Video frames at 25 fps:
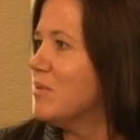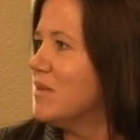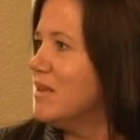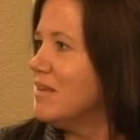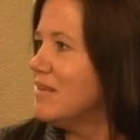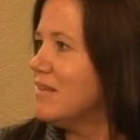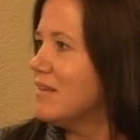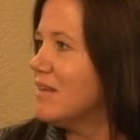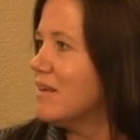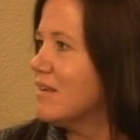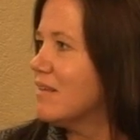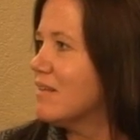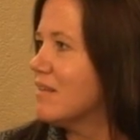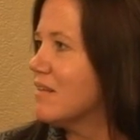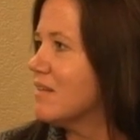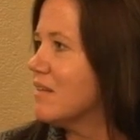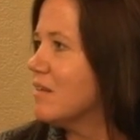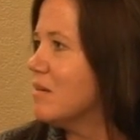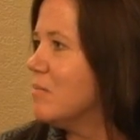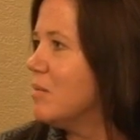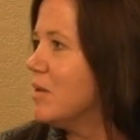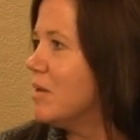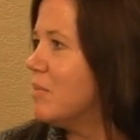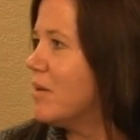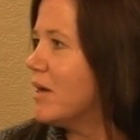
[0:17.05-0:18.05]
Please tell us a
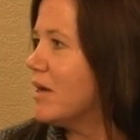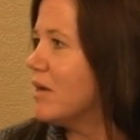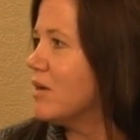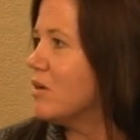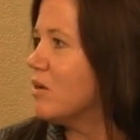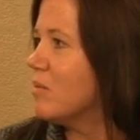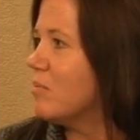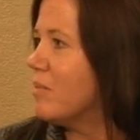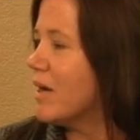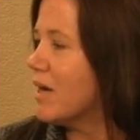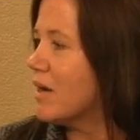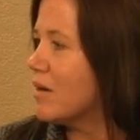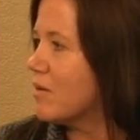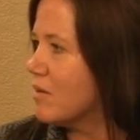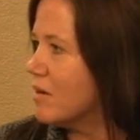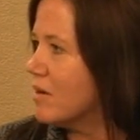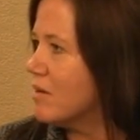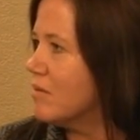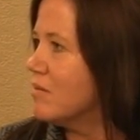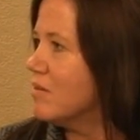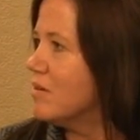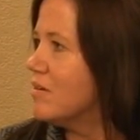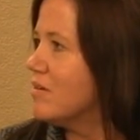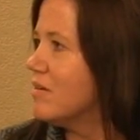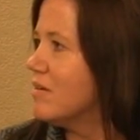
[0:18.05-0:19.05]
little bit about your
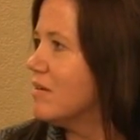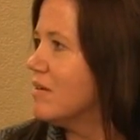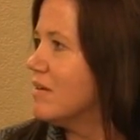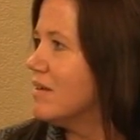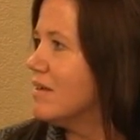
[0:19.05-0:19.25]
background.